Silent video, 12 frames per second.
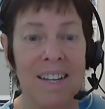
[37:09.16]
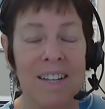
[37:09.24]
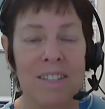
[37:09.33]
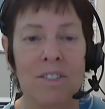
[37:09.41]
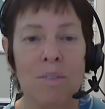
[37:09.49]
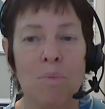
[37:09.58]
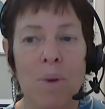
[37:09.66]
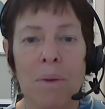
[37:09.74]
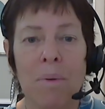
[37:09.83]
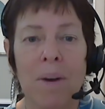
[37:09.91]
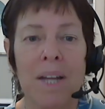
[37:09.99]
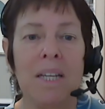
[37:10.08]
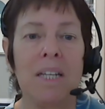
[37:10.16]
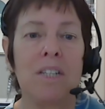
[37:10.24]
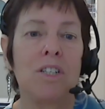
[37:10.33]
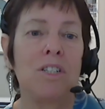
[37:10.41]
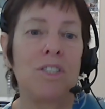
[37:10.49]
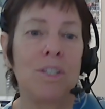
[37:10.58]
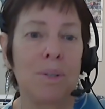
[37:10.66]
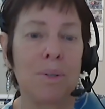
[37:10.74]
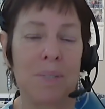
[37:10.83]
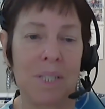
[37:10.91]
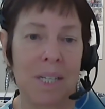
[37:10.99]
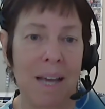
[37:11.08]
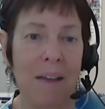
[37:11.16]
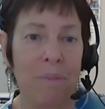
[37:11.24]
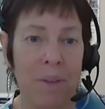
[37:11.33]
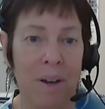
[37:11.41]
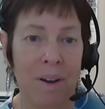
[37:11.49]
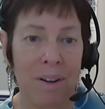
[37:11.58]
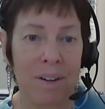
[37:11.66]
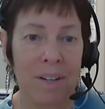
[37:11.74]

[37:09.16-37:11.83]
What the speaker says: So what do I need to do to get there?